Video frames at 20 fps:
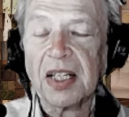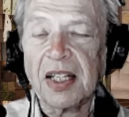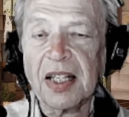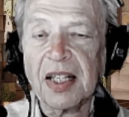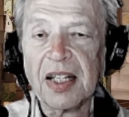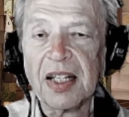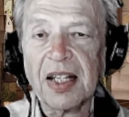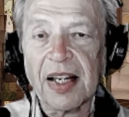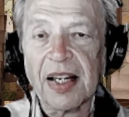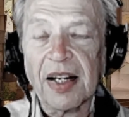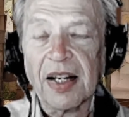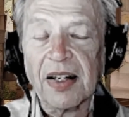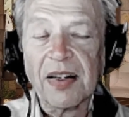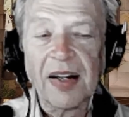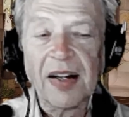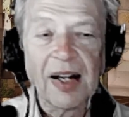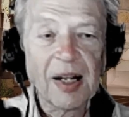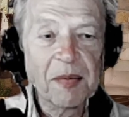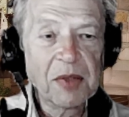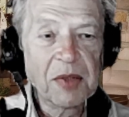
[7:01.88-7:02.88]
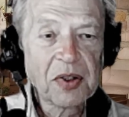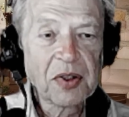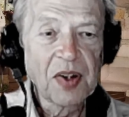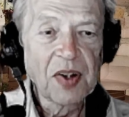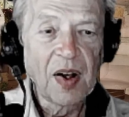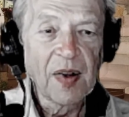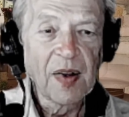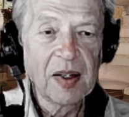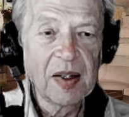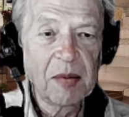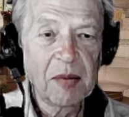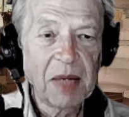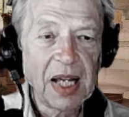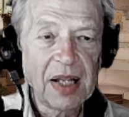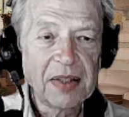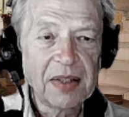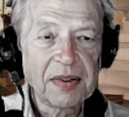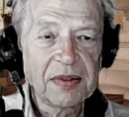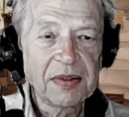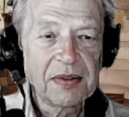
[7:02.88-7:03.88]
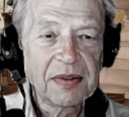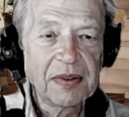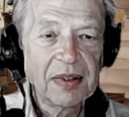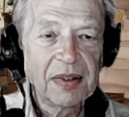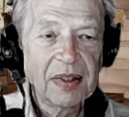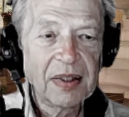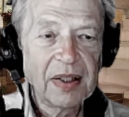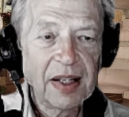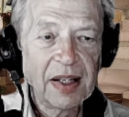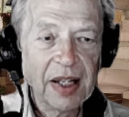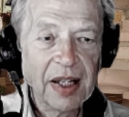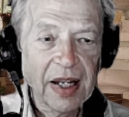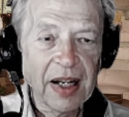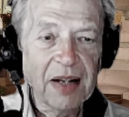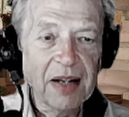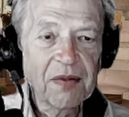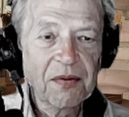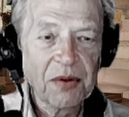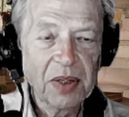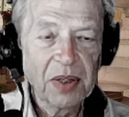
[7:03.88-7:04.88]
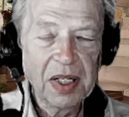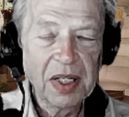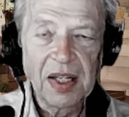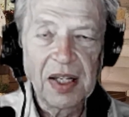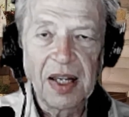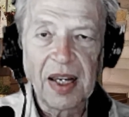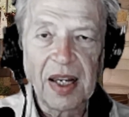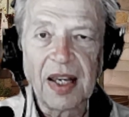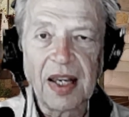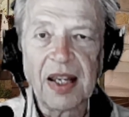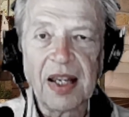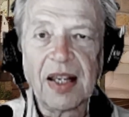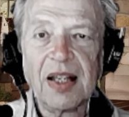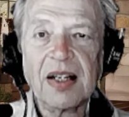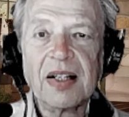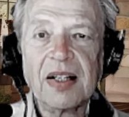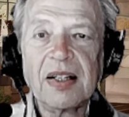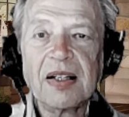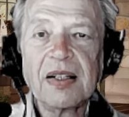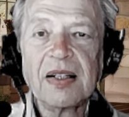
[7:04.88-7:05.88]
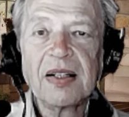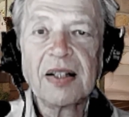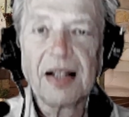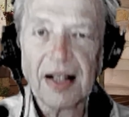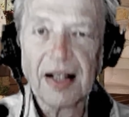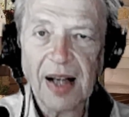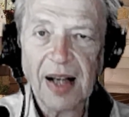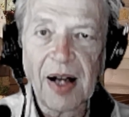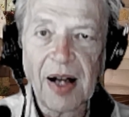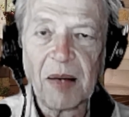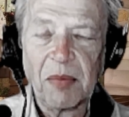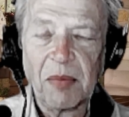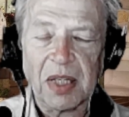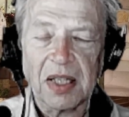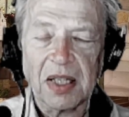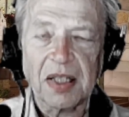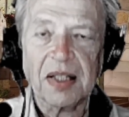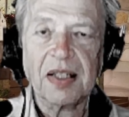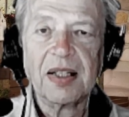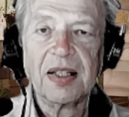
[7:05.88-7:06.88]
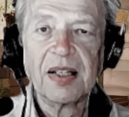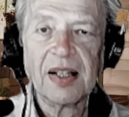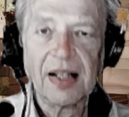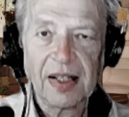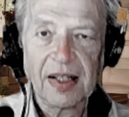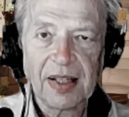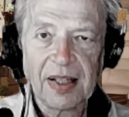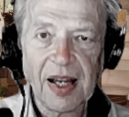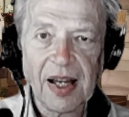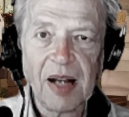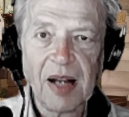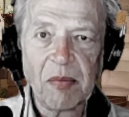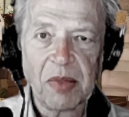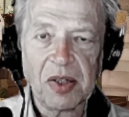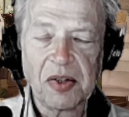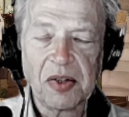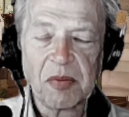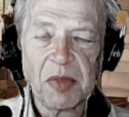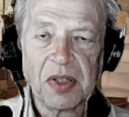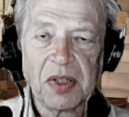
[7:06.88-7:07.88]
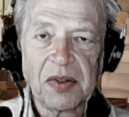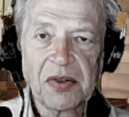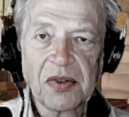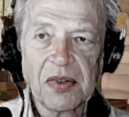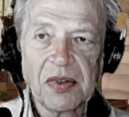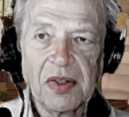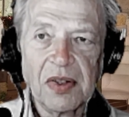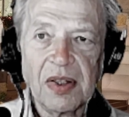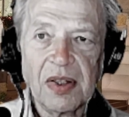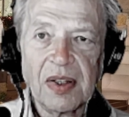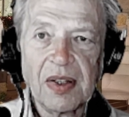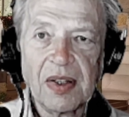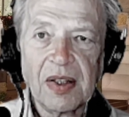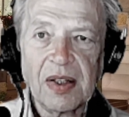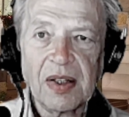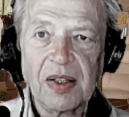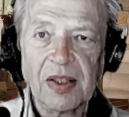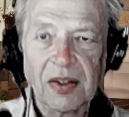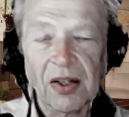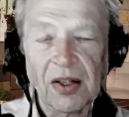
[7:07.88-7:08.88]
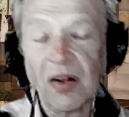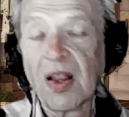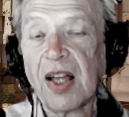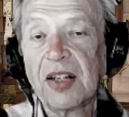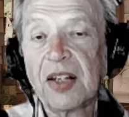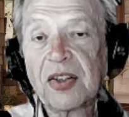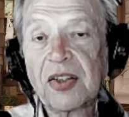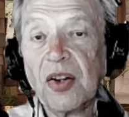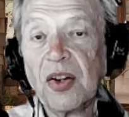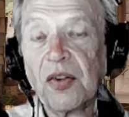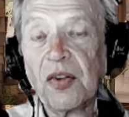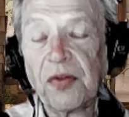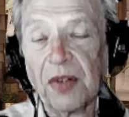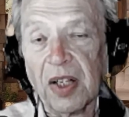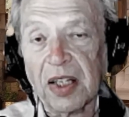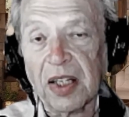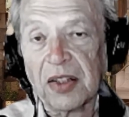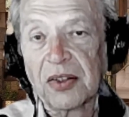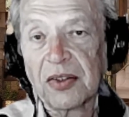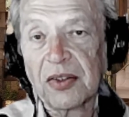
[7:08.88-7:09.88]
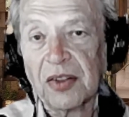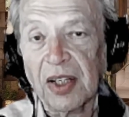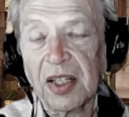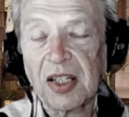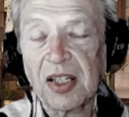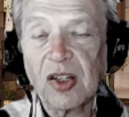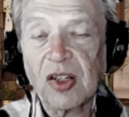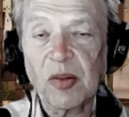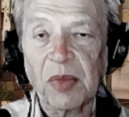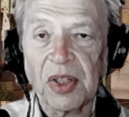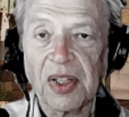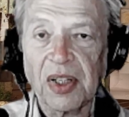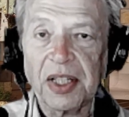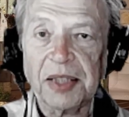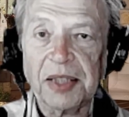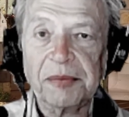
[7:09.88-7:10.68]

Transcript: anyhow. I'm just talking about everyday, common accomplishments. They're like snowflakes. They accumulate.